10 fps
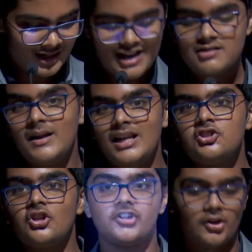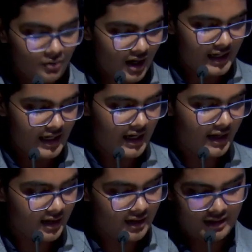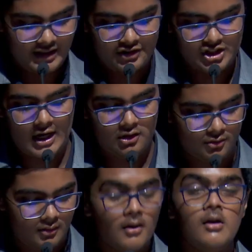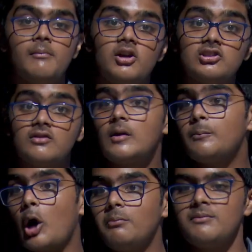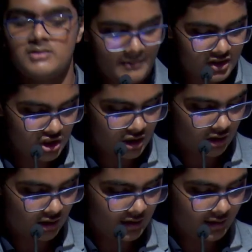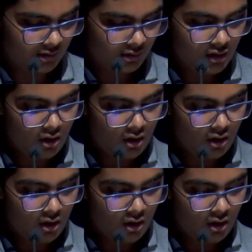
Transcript: As many children who are neglected in their childhood because of the problems mentioned earlier